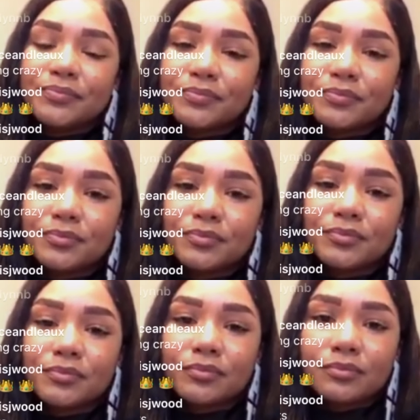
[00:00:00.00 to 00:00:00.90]

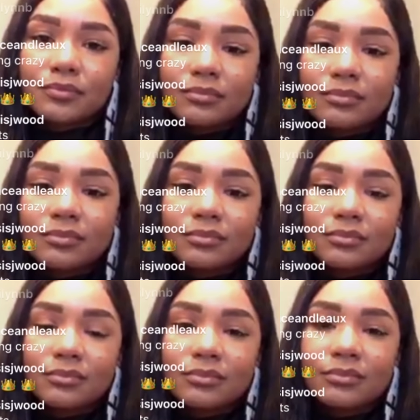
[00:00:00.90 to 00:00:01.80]

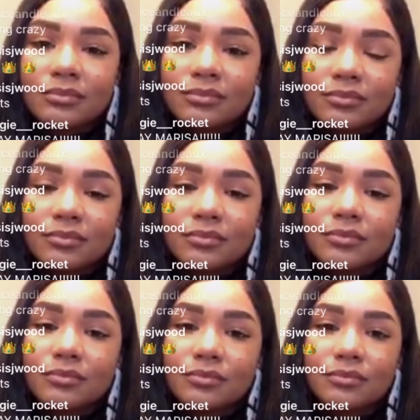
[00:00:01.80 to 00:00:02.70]

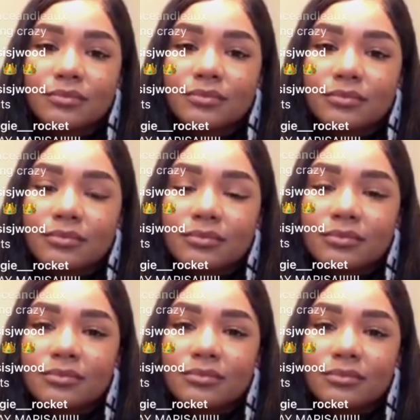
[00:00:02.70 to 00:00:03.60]

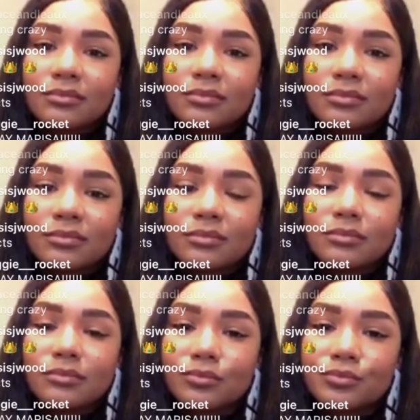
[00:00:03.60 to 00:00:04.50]

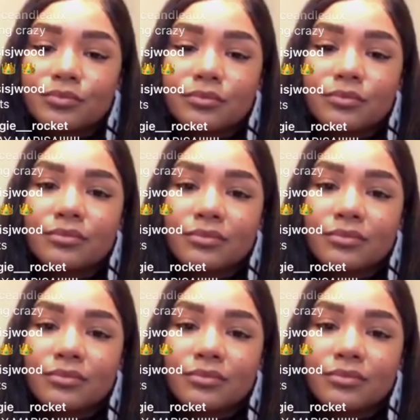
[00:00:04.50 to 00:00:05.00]
No words are spoken by the person on screen.